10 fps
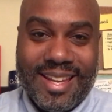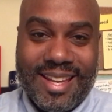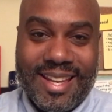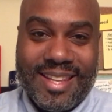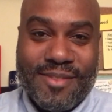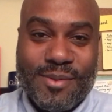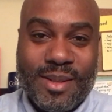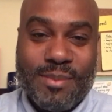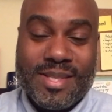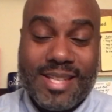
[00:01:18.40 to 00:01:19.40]
and they've
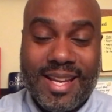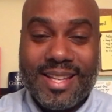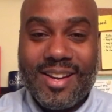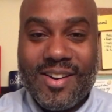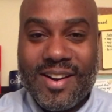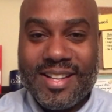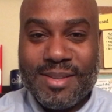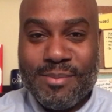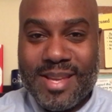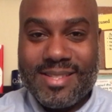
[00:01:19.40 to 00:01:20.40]
really been taking to heart
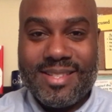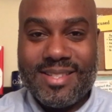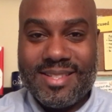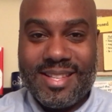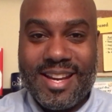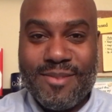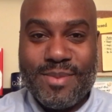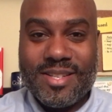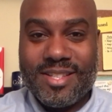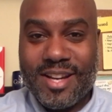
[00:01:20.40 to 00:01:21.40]
the messages that I've
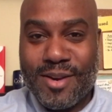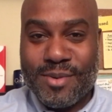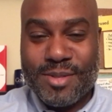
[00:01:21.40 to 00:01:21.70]
been sharing,